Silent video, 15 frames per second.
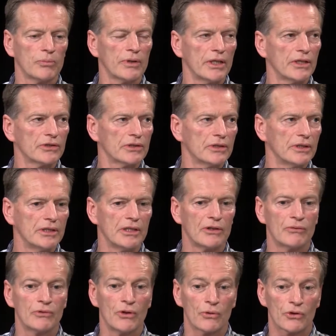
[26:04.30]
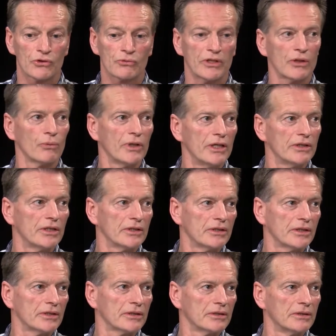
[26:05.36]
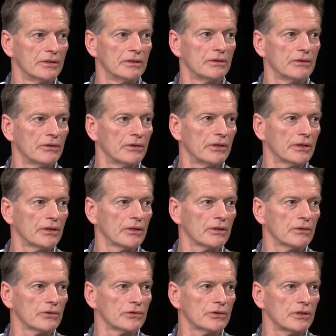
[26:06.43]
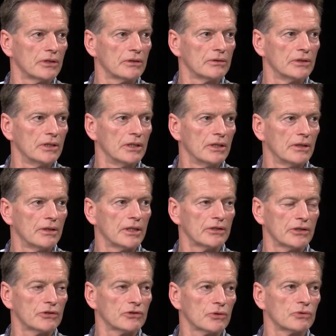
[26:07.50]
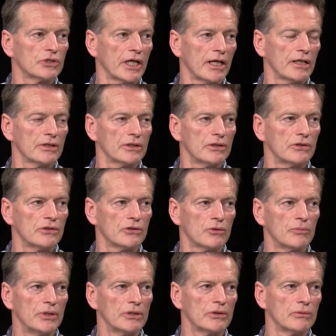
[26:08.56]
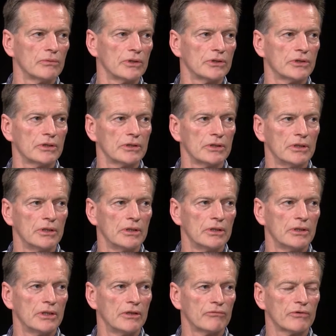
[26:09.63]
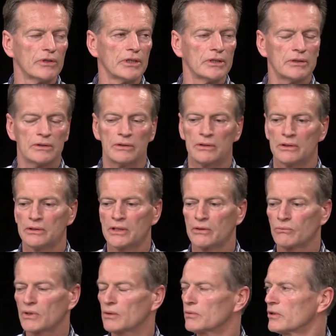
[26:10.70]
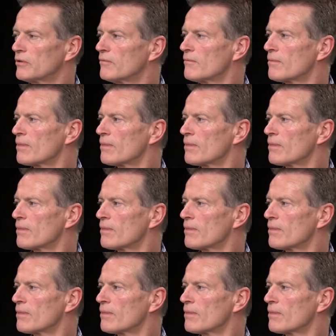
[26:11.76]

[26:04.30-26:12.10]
players, and you don't notice right away that they're girls. That they're so talented and so many good ones. They've really done well with it.